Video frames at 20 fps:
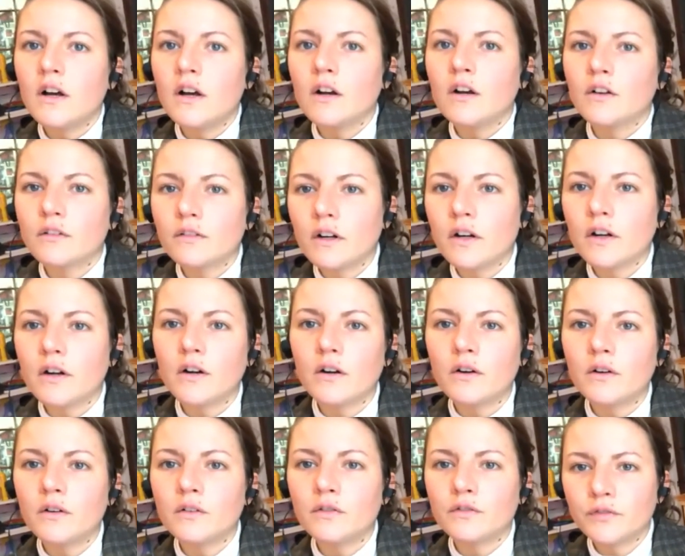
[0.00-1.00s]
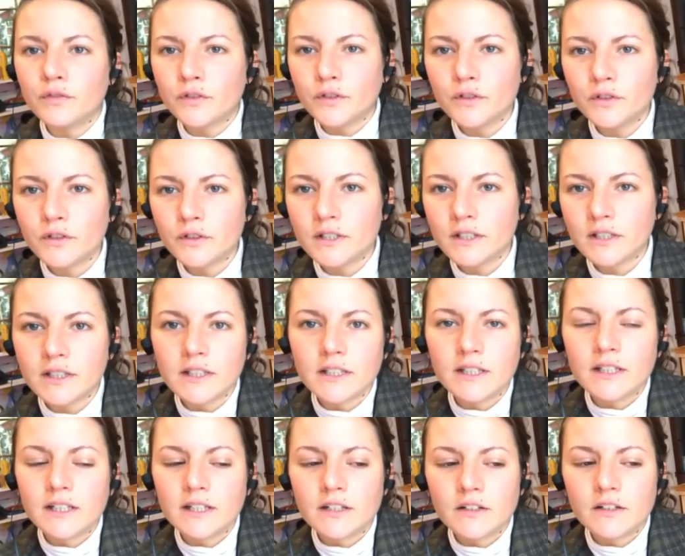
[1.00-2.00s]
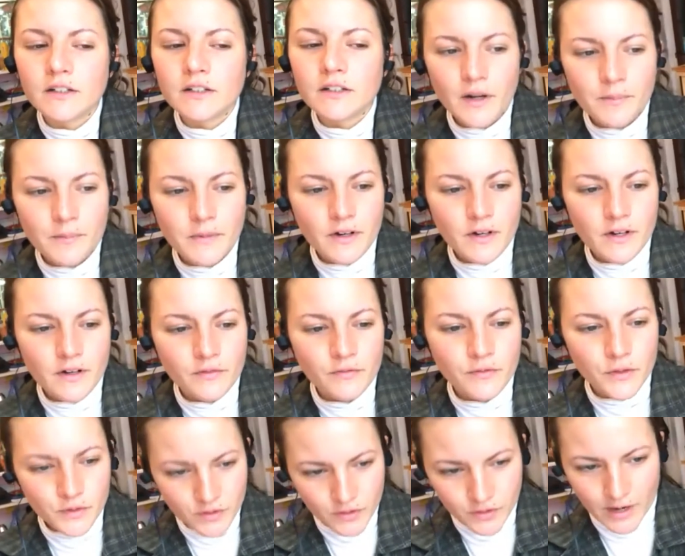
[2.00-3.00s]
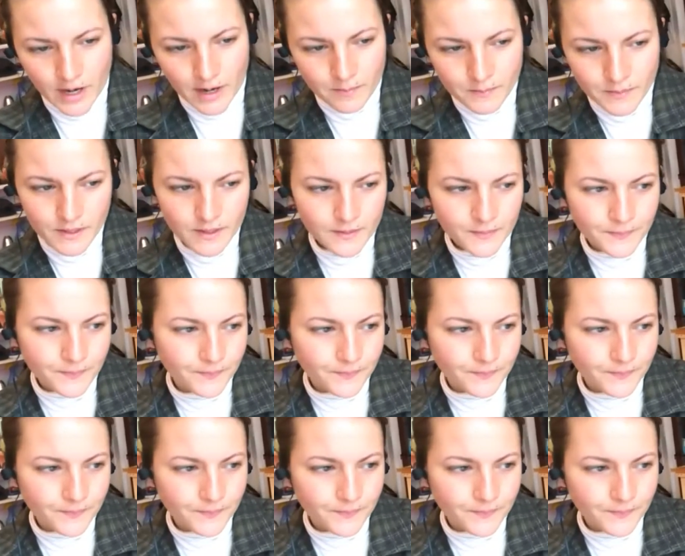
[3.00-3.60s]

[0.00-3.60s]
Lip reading: grow food from your food scraps.